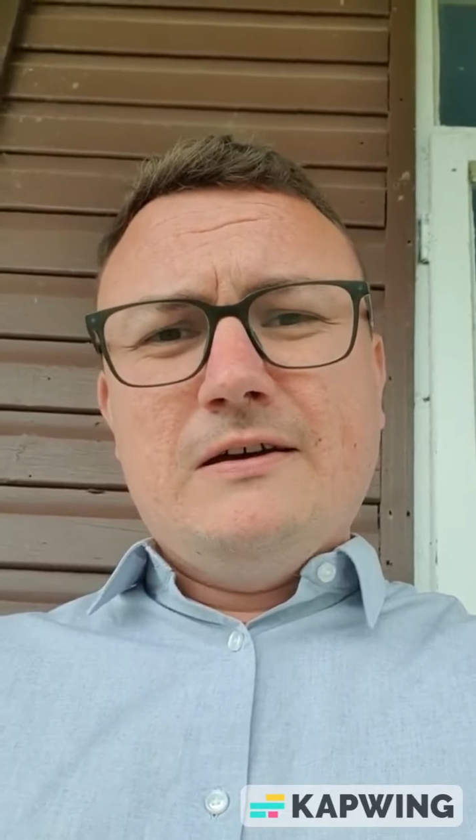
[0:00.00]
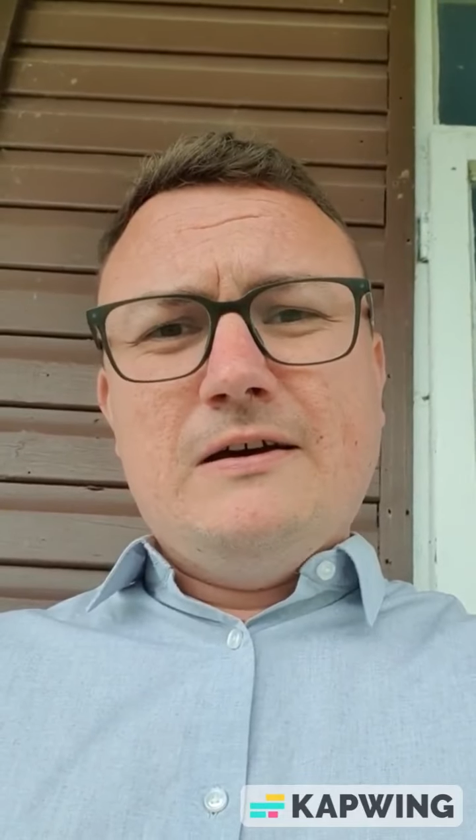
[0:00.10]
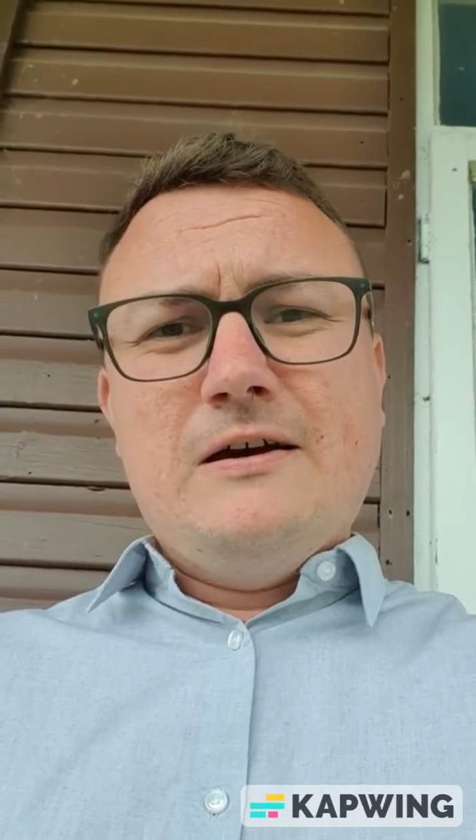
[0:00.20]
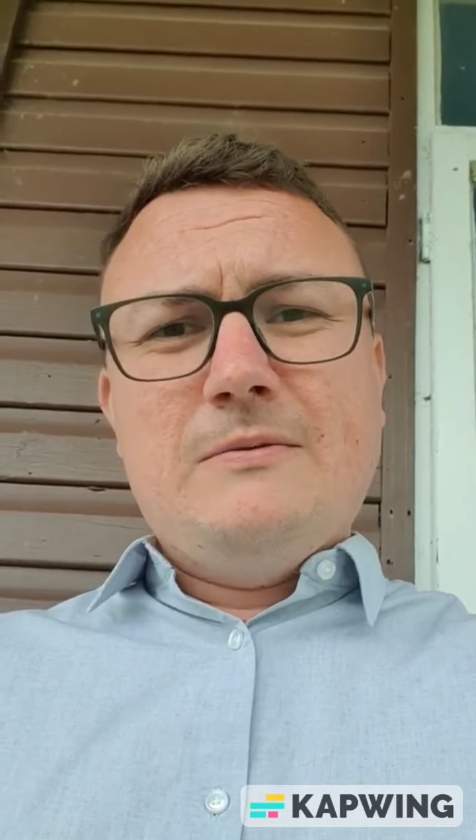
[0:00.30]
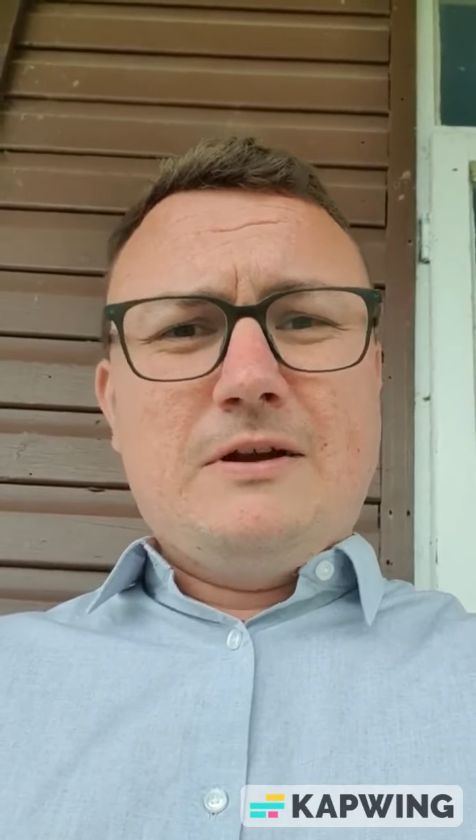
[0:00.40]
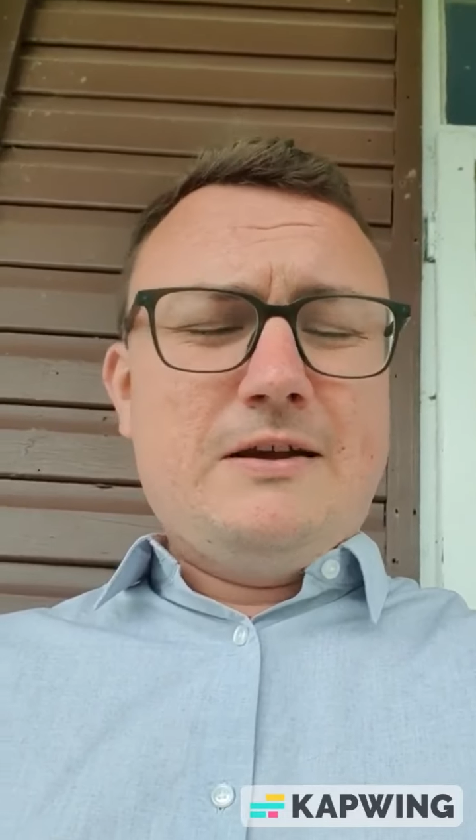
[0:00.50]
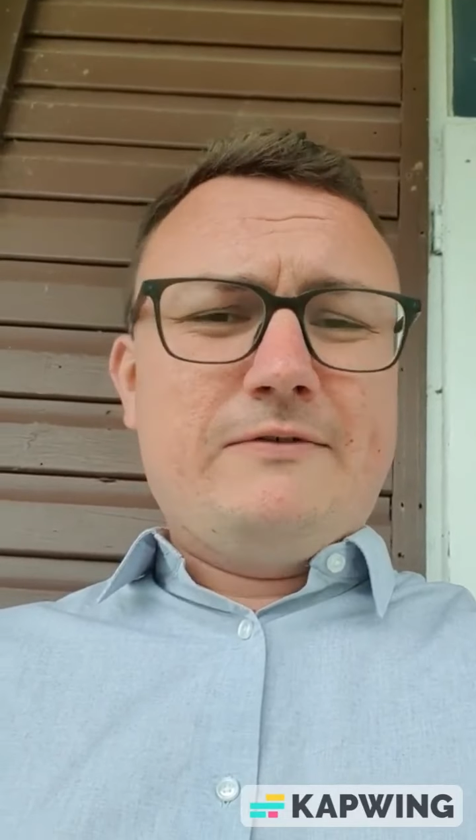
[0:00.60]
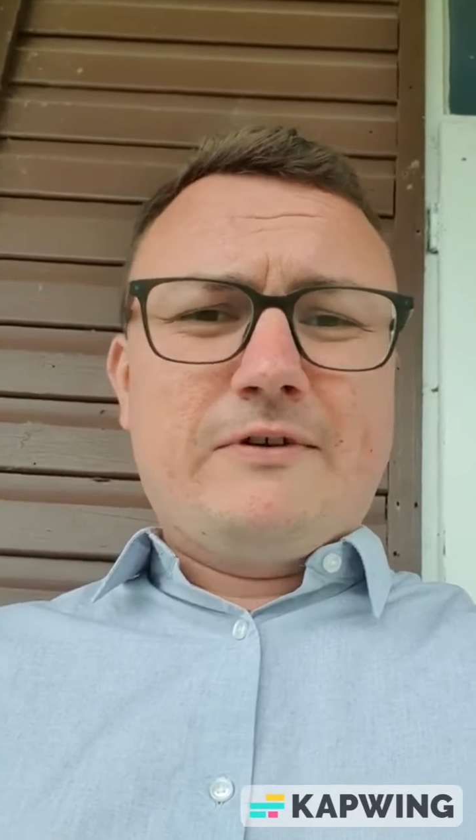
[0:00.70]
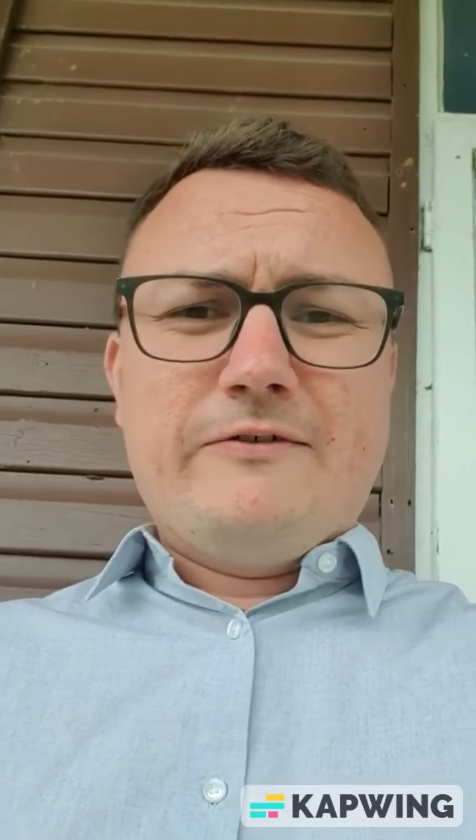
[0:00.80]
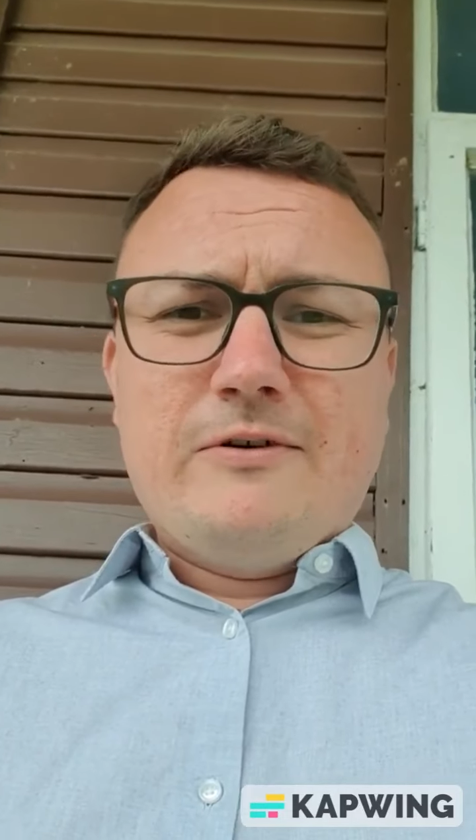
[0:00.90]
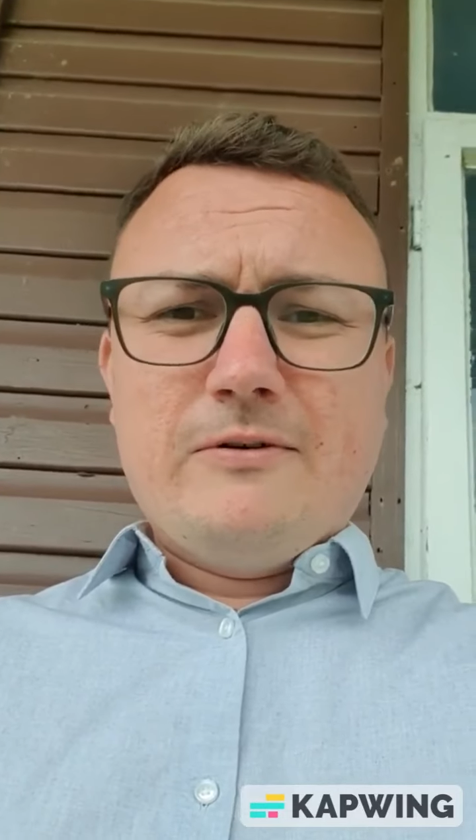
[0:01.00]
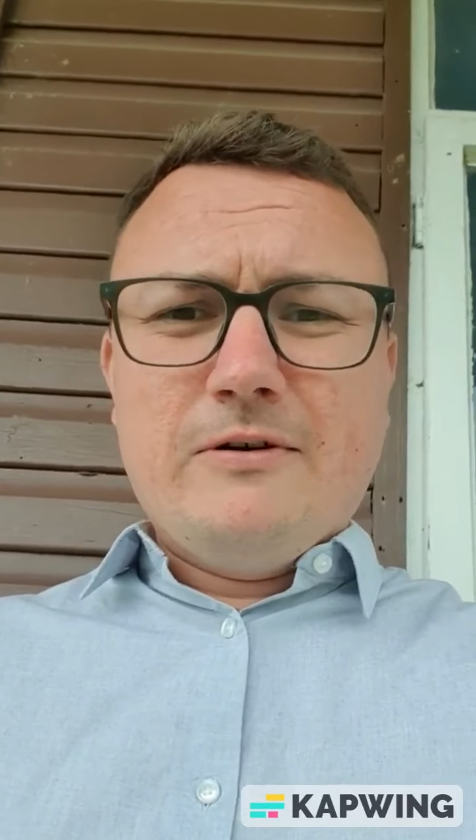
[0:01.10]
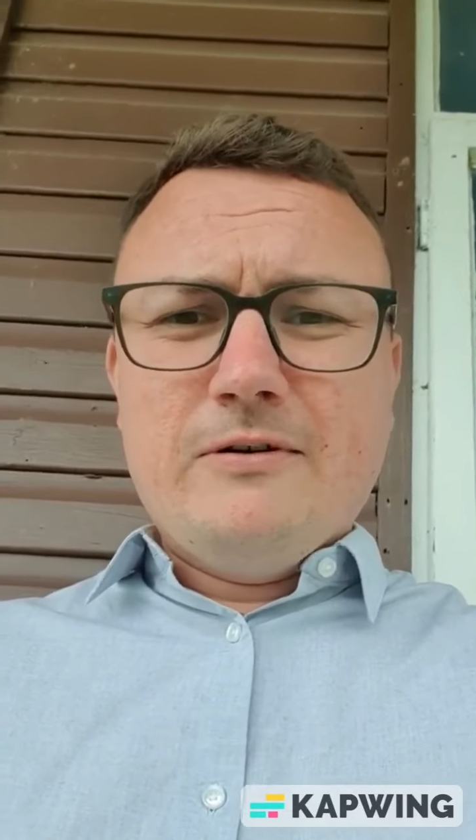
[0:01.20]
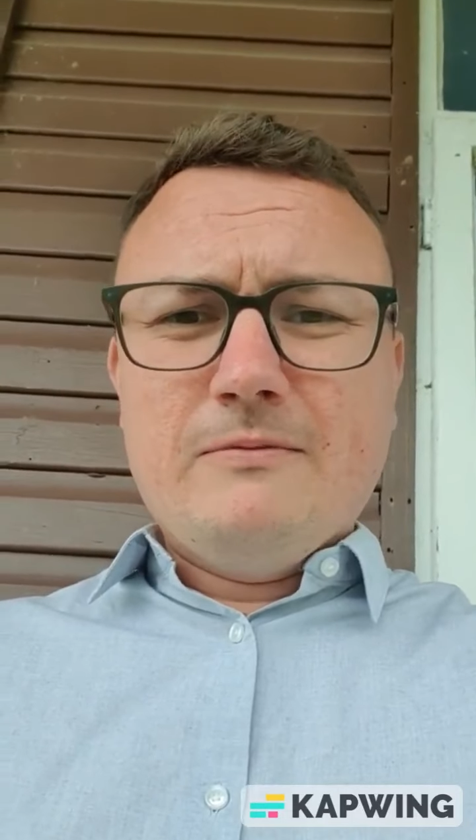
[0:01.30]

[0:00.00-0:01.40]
the leaving of our